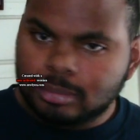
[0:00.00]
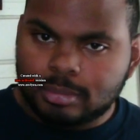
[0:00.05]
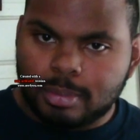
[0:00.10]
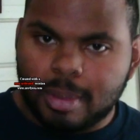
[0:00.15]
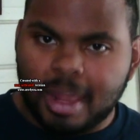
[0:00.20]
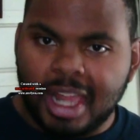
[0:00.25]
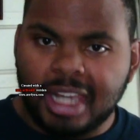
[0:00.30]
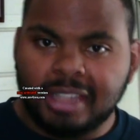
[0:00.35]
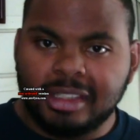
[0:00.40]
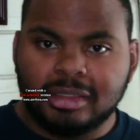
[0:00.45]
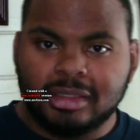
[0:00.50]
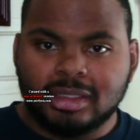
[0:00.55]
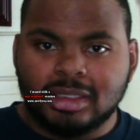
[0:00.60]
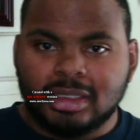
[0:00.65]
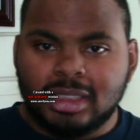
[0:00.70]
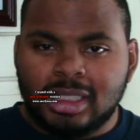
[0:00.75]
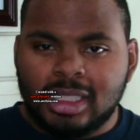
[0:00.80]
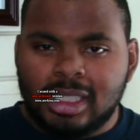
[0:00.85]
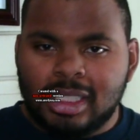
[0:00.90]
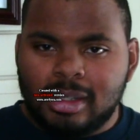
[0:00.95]
But
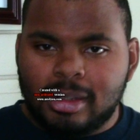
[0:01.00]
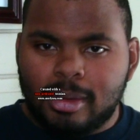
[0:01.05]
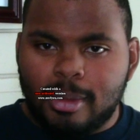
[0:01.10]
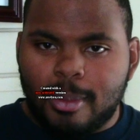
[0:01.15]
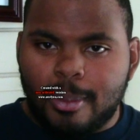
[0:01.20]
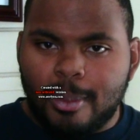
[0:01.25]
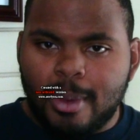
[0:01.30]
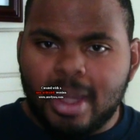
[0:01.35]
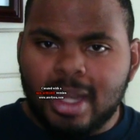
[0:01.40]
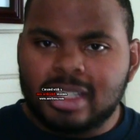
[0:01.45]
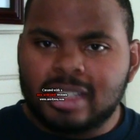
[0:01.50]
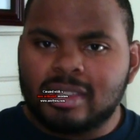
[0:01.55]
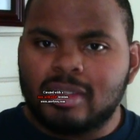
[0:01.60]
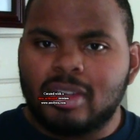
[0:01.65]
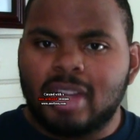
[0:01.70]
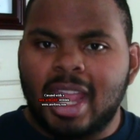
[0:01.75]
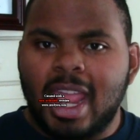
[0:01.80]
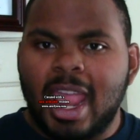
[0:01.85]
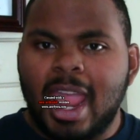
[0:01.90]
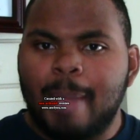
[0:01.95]
what is
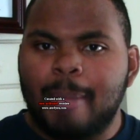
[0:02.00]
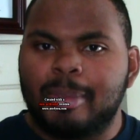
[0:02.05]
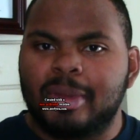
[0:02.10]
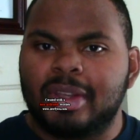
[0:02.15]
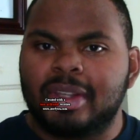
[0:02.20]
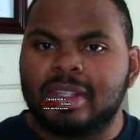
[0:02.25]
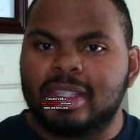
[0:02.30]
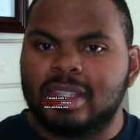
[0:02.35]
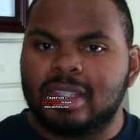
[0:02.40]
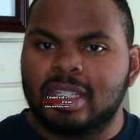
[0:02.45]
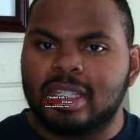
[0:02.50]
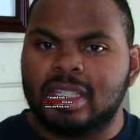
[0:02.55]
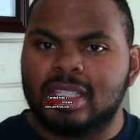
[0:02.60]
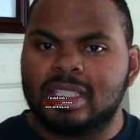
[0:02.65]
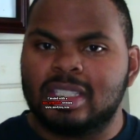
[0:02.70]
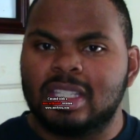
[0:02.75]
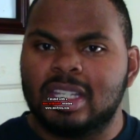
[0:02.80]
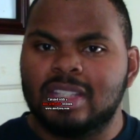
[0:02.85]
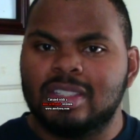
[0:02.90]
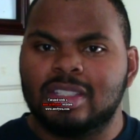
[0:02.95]
going to happen? The
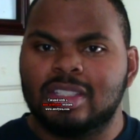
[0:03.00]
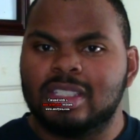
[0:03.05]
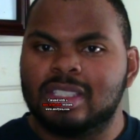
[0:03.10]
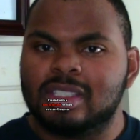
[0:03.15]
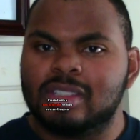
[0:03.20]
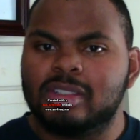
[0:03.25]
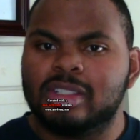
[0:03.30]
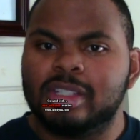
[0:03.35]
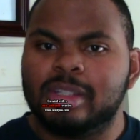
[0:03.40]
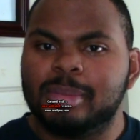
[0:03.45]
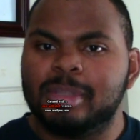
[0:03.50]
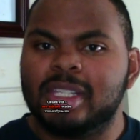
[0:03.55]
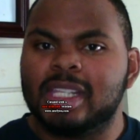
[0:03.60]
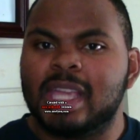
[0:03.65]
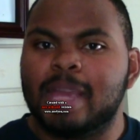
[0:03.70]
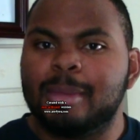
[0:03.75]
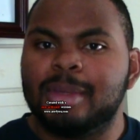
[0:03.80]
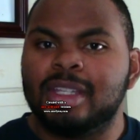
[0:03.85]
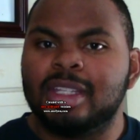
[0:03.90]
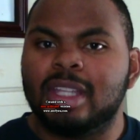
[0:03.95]
decision is going to be
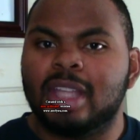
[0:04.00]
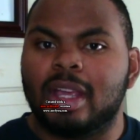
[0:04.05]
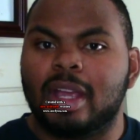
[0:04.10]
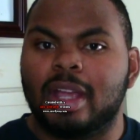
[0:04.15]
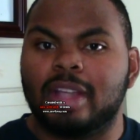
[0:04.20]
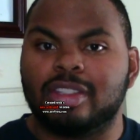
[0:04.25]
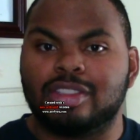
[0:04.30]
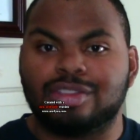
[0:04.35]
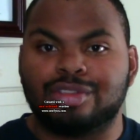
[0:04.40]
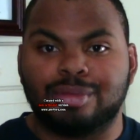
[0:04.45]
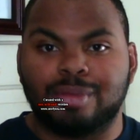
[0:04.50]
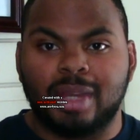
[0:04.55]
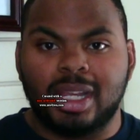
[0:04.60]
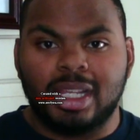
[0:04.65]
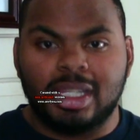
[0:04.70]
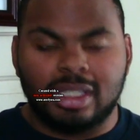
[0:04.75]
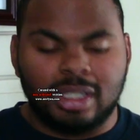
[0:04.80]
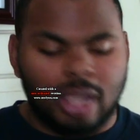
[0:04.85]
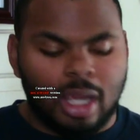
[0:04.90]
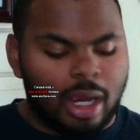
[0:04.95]
coming
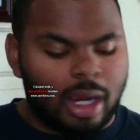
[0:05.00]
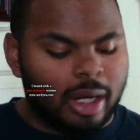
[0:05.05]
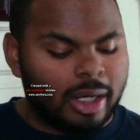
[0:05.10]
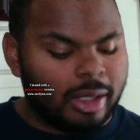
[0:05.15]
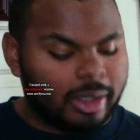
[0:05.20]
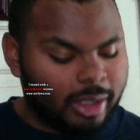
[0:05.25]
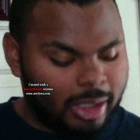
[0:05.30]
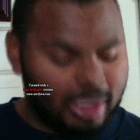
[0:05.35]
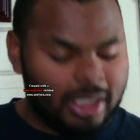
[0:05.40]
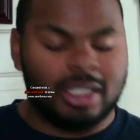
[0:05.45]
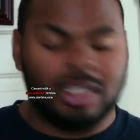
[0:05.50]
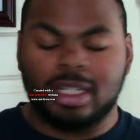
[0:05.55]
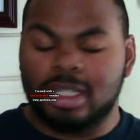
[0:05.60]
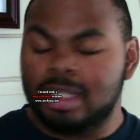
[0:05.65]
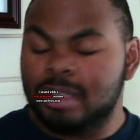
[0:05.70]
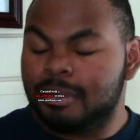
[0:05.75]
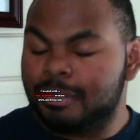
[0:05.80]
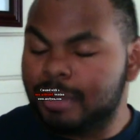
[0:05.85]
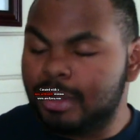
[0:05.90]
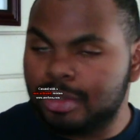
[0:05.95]
straight or in the
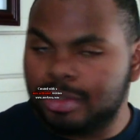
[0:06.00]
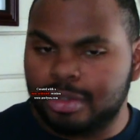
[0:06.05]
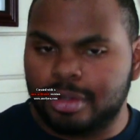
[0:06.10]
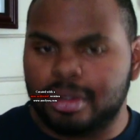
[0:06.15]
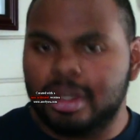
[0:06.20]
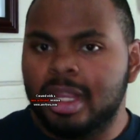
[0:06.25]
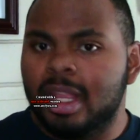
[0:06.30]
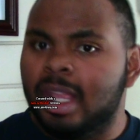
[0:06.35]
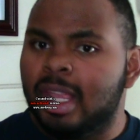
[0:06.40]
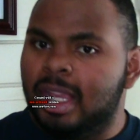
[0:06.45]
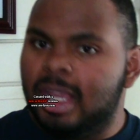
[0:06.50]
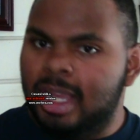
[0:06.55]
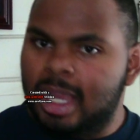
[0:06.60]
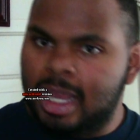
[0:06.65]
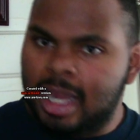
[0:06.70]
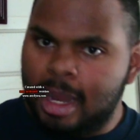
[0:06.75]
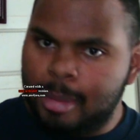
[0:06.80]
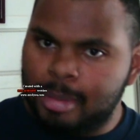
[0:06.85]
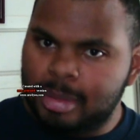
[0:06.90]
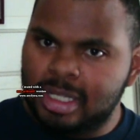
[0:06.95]
near future,
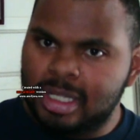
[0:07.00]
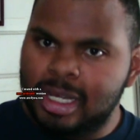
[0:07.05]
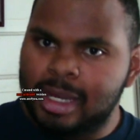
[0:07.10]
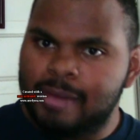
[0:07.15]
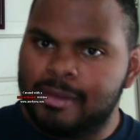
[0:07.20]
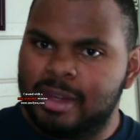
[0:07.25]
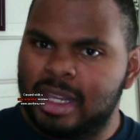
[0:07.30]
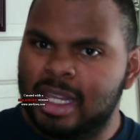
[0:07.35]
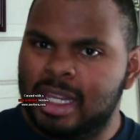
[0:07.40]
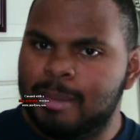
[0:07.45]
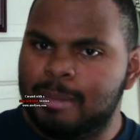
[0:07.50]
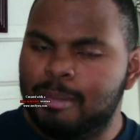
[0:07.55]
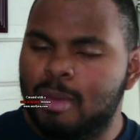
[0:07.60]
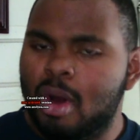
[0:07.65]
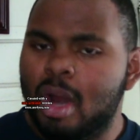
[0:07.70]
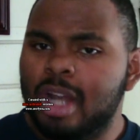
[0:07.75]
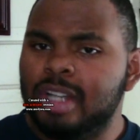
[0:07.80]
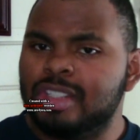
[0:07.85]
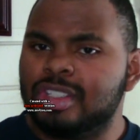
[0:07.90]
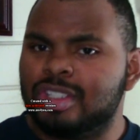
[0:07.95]
and I believe in
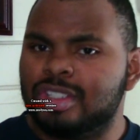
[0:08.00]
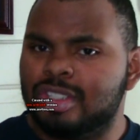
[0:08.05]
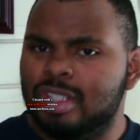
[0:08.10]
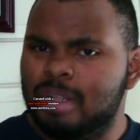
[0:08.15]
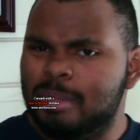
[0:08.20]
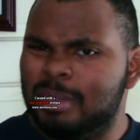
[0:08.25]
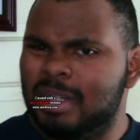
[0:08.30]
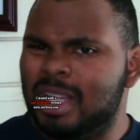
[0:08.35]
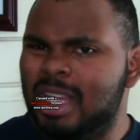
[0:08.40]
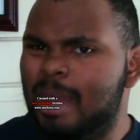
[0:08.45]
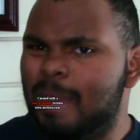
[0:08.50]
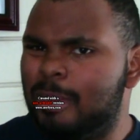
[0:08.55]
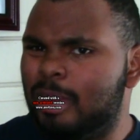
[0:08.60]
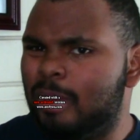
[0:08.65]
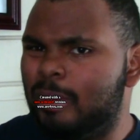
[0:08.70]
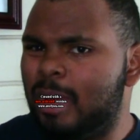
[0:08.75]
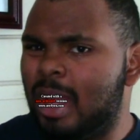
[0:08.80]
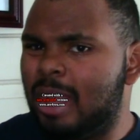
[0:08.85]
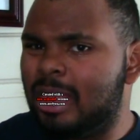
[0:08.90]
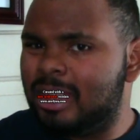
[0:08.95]
March. It should be coming
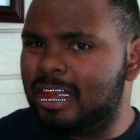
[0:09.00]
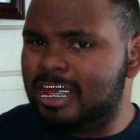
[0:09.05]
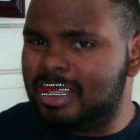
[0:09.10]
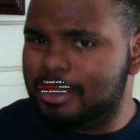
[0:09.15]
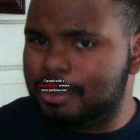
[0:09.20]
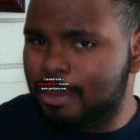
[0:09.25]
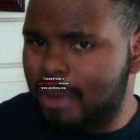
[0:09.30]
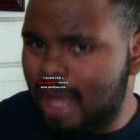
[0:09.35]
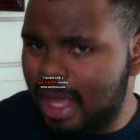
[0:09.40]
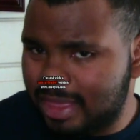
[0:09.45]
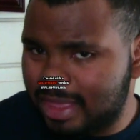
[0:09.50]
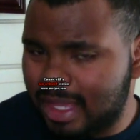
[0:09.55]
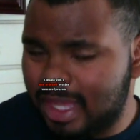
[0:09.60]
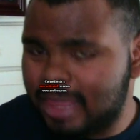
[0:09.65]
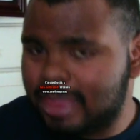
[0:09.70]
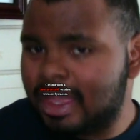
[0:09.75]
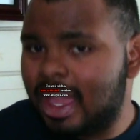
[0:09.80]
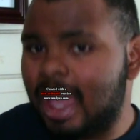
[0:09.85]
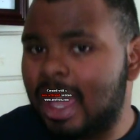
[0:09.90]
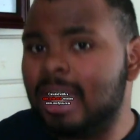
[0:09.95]
around this month, I
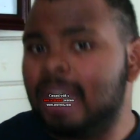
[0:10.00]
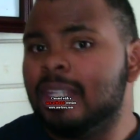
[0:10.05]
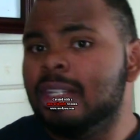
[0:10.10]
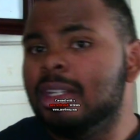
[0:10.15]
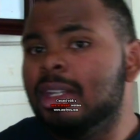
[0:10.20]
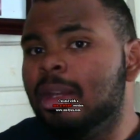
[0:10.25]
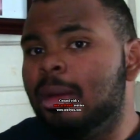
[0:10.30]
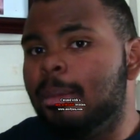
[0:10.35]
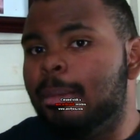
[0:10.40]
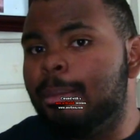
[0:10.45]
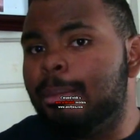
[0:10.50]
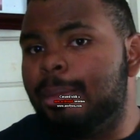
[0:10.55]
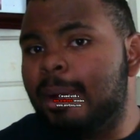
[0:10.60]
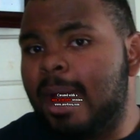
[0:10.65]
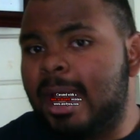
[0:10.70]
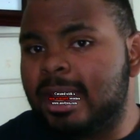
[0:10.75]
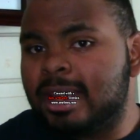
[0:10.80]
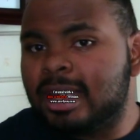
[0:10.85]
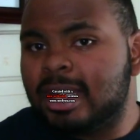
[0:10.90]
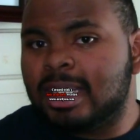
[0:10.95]
thought.
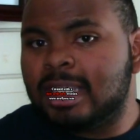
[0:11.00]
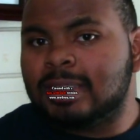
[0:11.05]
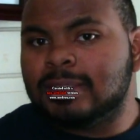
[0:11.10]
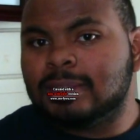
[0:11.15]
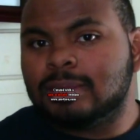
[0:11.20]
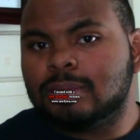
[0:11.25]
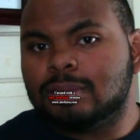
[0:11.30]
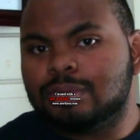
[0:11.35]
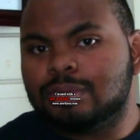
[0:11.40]
But